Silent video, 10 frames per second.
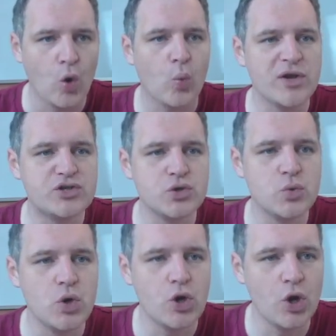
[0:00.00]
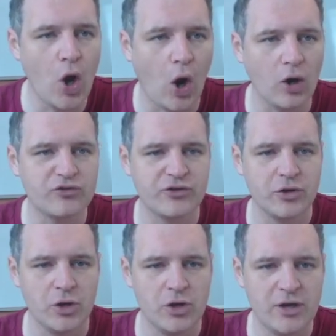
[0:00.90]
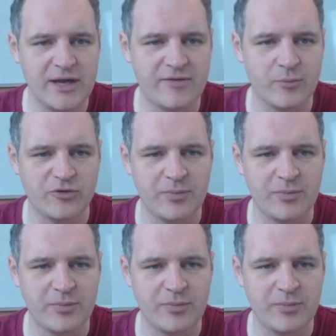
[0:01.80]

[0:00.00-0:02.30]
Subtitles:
We do not need them to